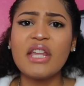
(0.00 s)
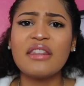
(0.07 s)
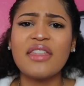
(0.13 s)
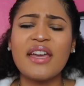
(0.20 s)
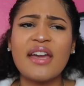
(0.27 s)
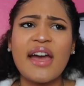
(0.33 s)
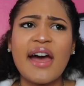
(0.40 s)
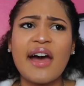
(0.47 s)

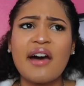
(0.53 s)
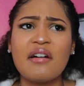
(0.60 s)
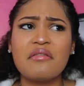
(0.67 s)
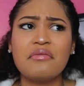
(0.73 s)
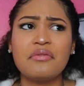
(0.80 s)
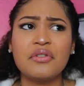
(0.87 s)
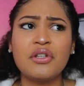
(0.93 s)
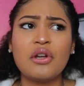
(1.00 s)
They
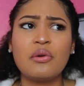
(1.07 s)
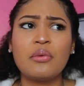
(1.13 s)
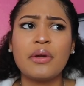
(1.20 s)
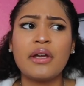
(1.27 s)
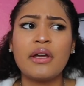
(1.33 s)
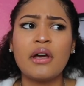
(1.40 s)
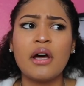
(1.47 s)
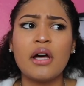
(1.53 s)
have, you
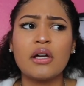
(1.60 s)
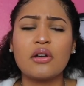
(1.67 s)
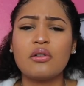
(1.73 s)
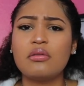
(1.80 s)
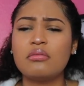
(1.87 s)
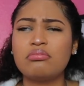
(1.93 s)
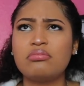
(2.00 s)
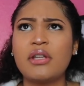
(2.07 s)
know,
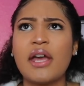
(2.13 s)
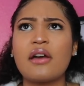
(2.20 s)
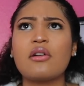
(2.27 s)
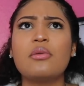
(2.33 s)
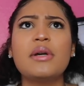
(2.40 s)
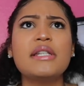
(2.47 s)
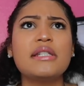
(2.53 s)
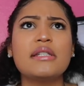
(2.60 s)

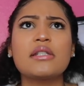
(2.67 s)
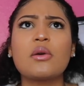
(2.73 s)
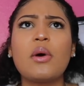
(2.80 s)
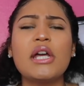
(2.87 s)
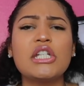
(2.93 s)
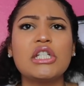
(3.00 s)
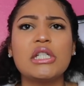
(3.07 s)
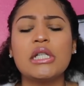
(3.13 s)
quizzes,
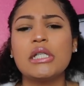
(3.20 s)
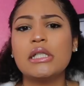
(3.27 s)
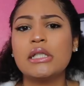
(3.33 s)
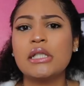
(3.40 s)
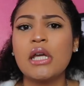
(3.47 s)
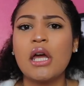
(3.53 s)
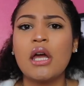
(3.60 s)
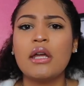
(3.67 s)

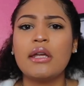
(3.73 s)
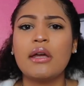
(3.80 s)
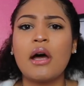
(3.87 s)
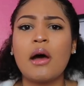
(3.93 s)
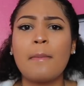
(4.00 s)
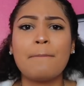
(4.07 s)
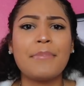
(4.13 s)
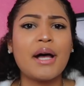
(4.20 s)
questions,
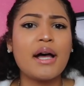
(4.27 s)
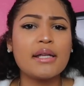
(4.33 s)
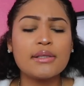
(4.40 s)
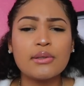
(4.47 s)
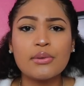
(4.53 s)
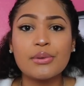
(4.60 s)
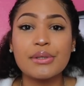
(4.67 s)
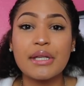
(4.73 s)

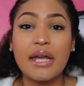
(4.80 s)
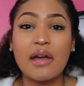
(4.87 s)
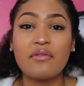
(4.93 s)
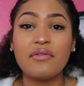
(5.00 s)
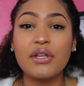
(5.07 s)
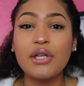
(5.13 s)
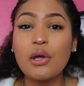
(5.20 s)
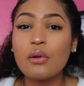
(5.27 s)
puzzles. They
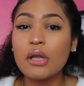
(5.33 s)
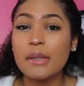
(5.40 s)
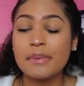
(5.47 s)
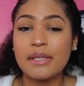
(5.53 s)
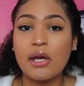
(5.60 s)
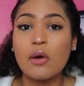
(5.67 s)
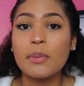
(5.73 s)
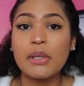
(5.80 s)
have video
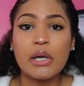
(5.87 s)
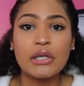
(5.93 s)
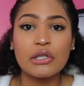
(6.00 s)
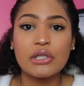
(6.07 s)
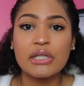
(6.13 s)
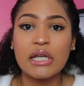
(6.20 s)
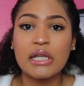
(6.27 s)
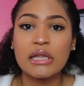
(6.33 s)
clips to help you
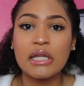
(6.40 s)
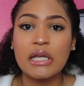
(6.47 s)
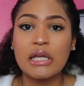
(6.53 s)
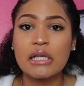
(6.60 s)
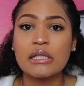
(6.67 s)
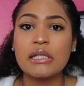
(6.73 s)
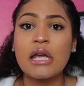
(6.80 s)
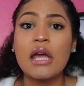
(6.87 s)
understand
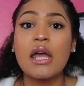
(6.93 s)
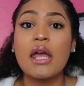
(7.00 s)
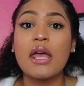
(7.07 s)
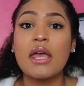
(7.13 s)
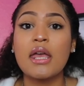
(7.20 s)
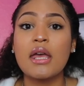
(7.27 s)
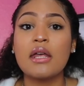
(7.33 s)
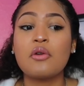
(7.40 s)
things.
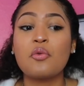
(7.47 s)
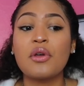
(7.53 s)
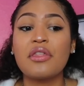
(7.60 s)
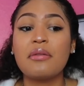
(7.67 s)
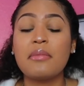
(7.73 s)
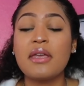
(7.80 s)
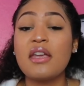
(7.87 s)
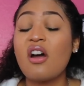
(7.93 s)
And
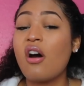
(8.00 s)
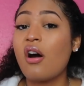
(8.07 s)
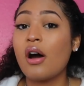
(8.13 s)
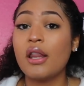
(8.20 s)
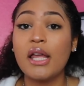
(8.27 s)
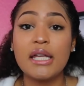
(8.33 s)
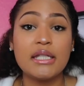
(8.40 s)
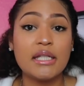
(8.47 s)
with me,
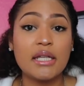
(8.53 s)
all I